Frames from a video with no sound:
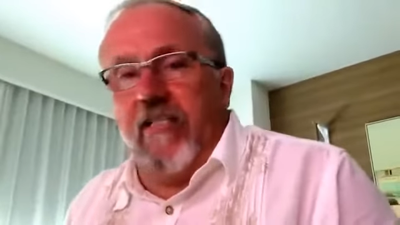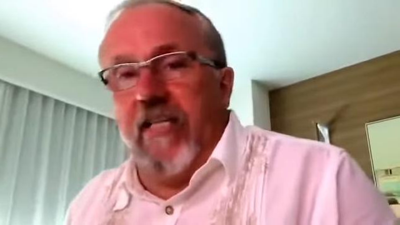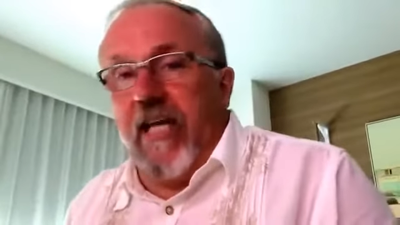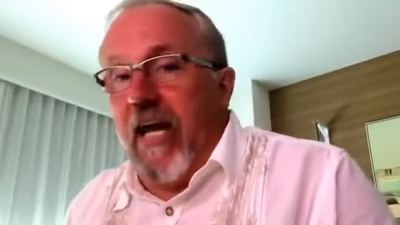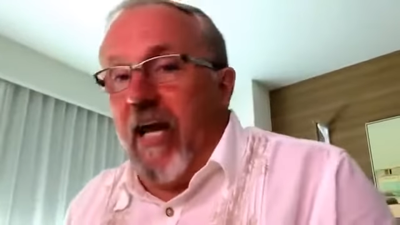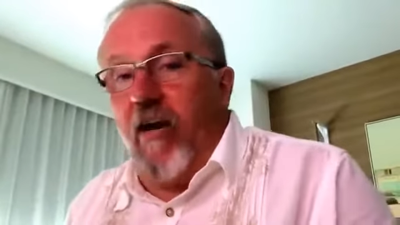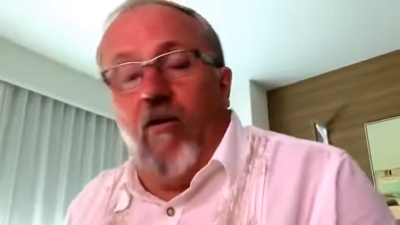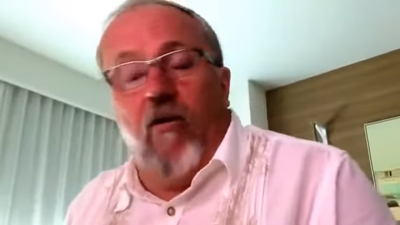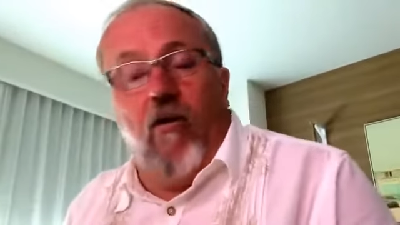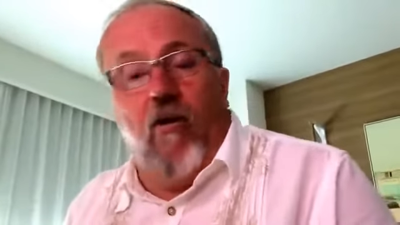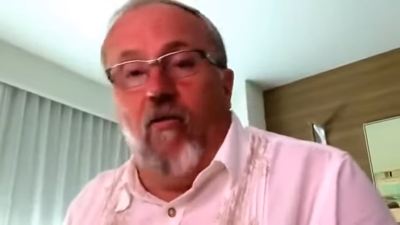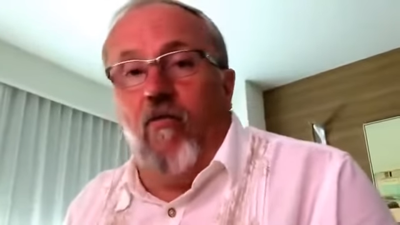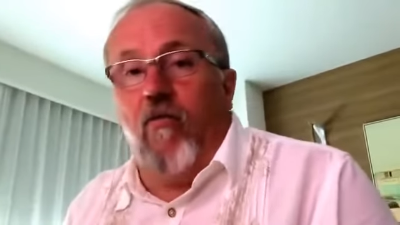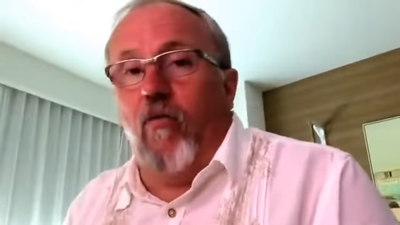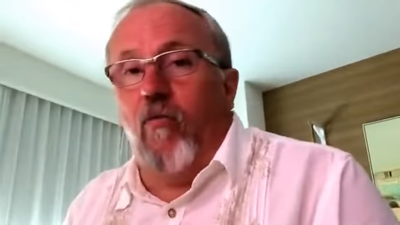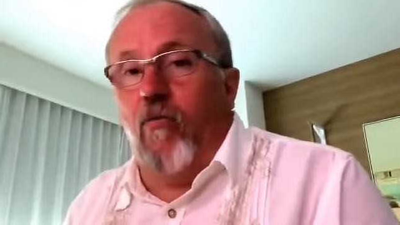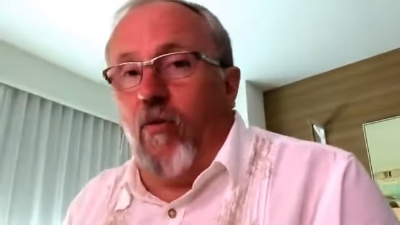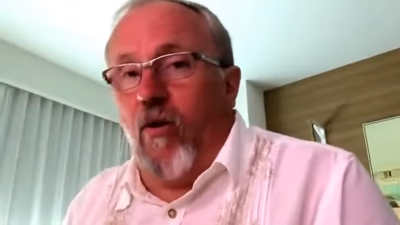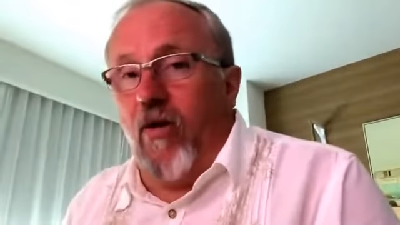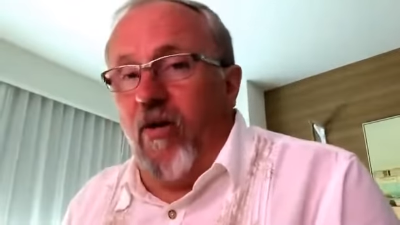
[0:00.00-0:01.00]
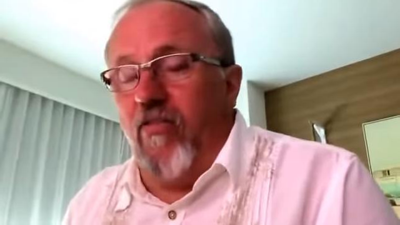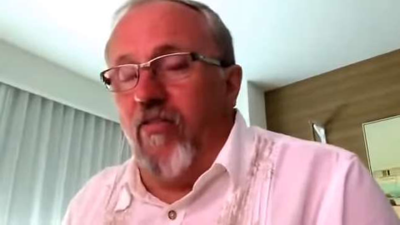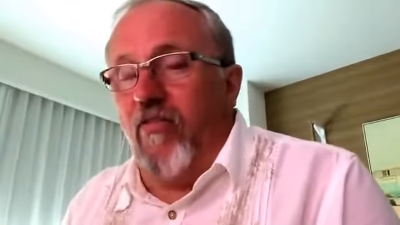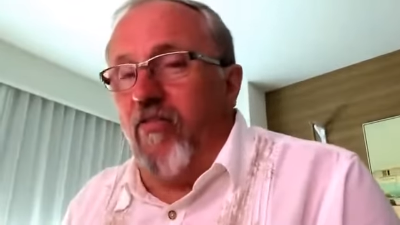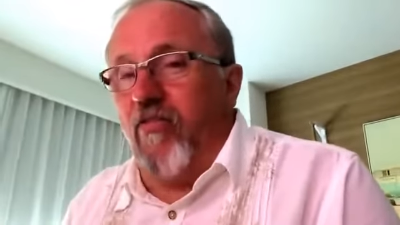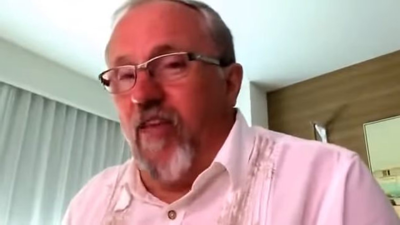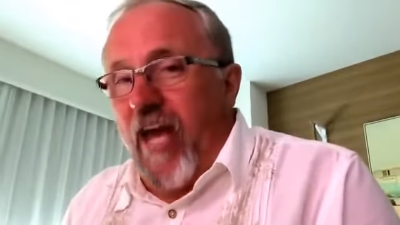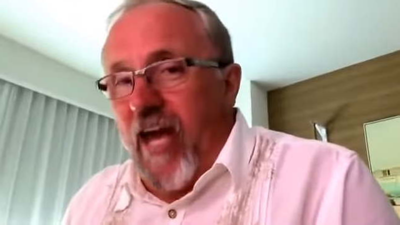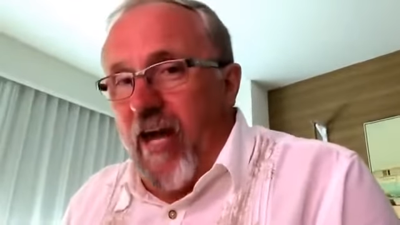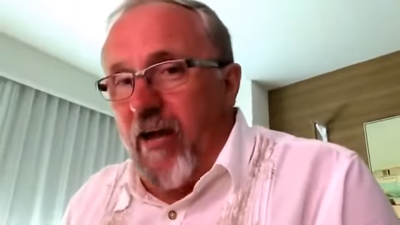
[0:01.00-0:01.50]
Now over
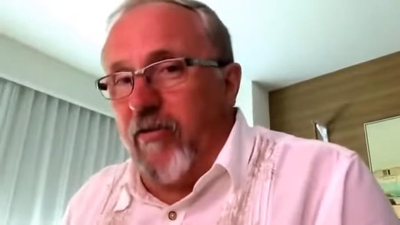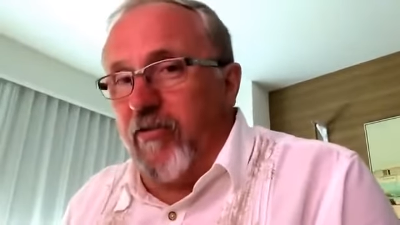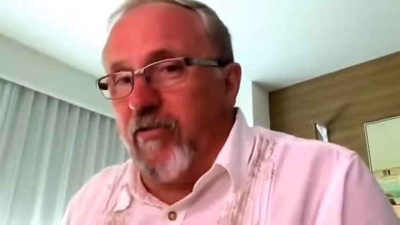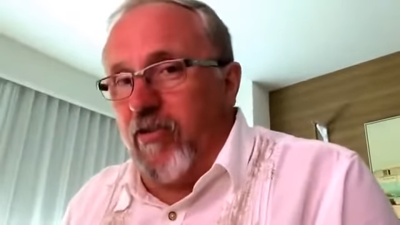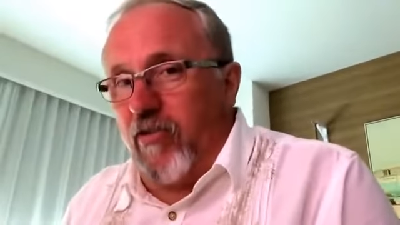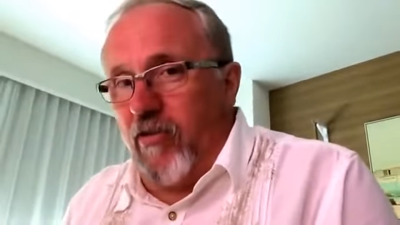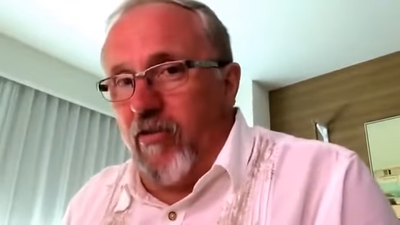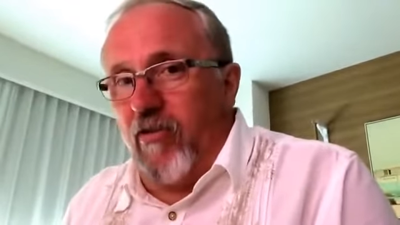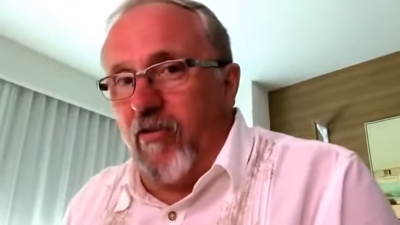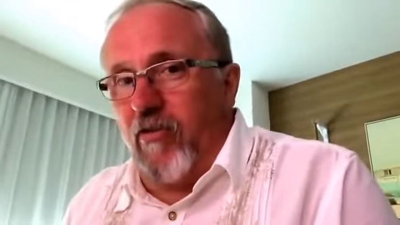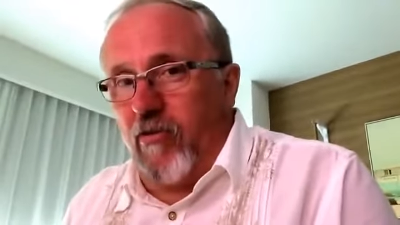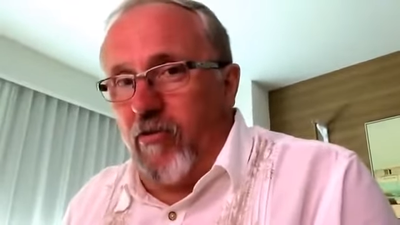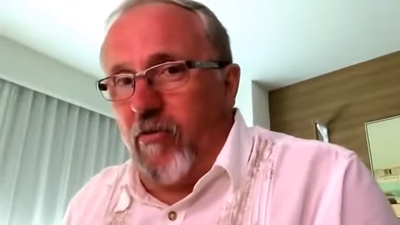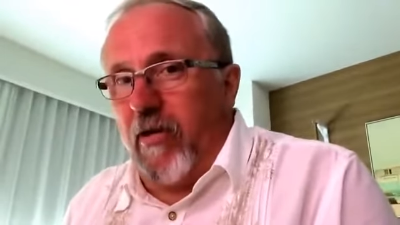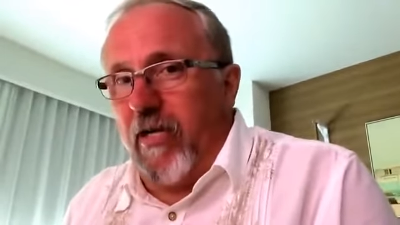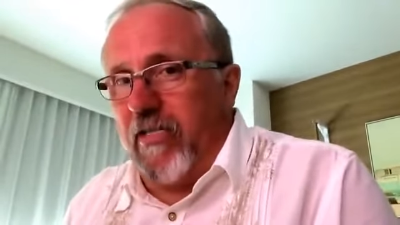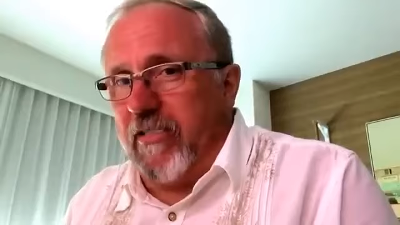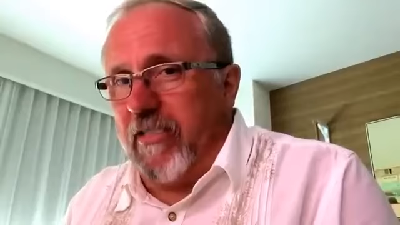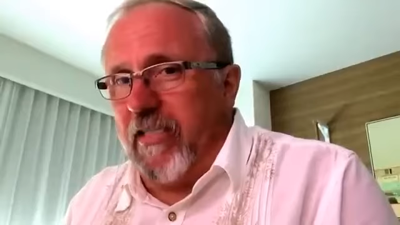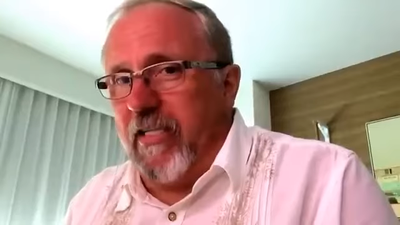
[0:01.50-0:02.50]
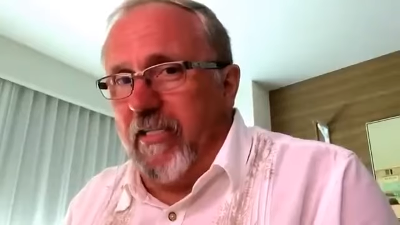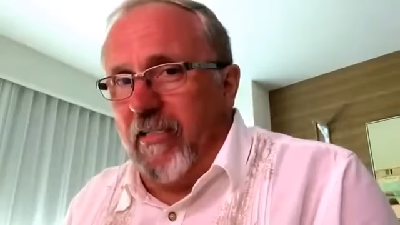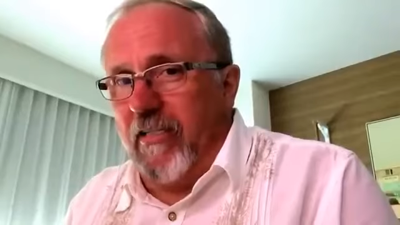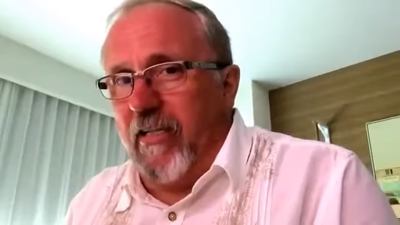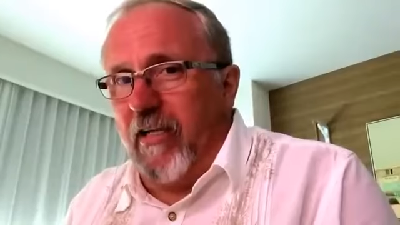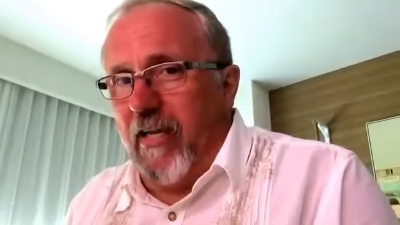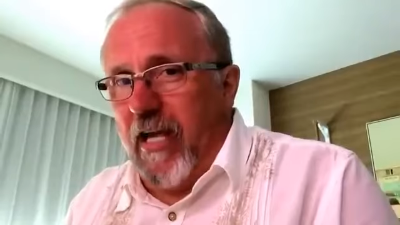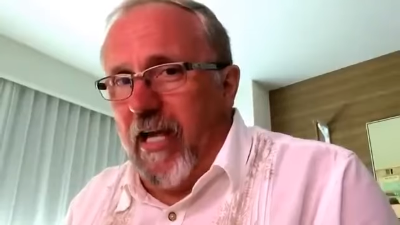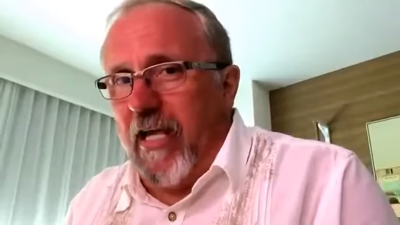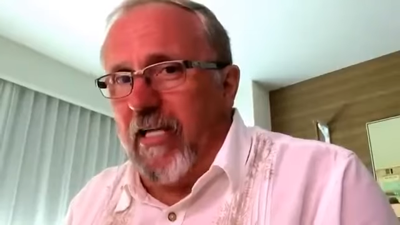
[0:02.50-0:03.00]
1,000 earthquakes in
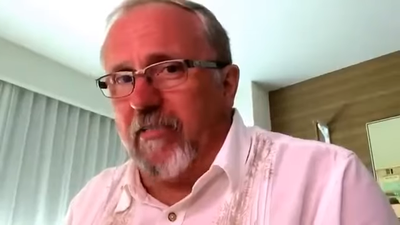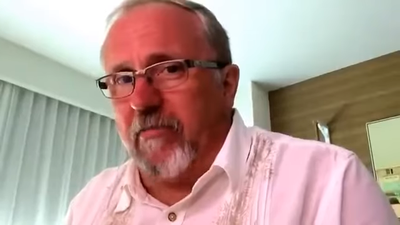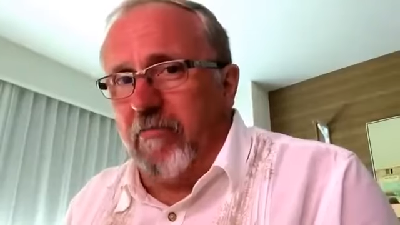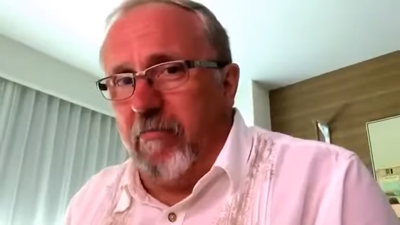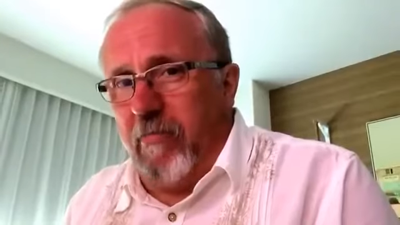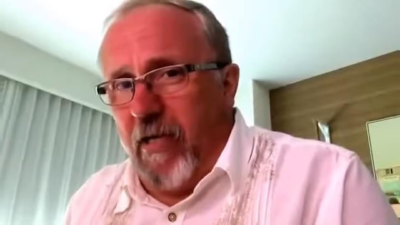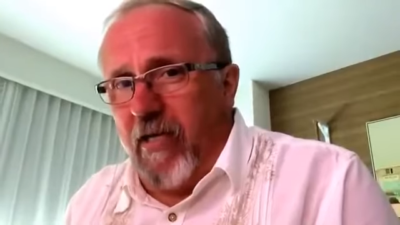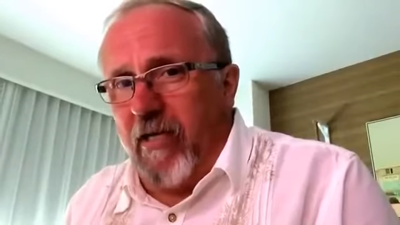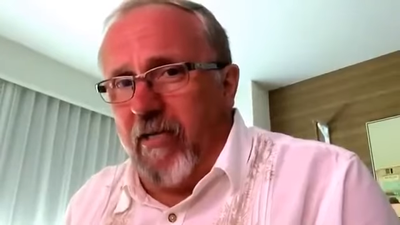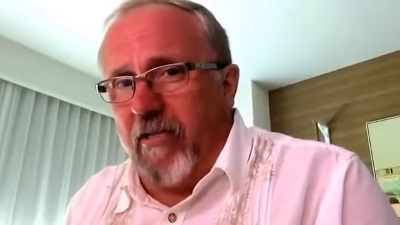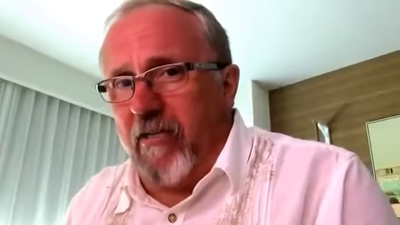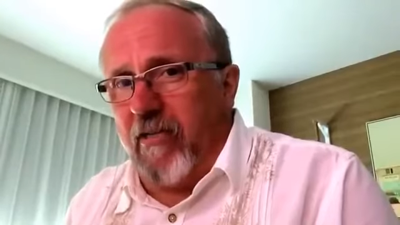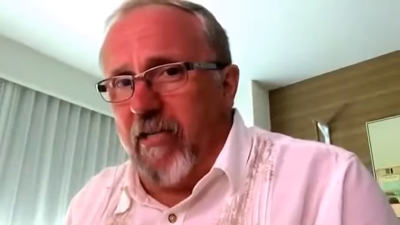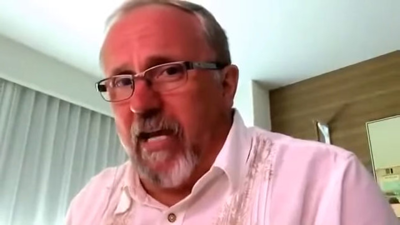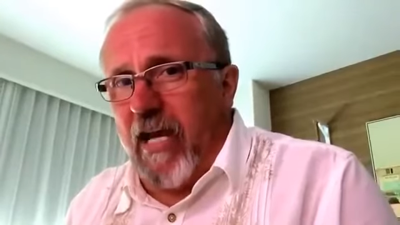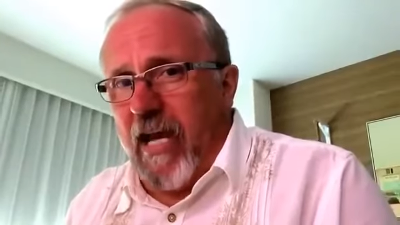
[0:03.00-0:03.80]
the last month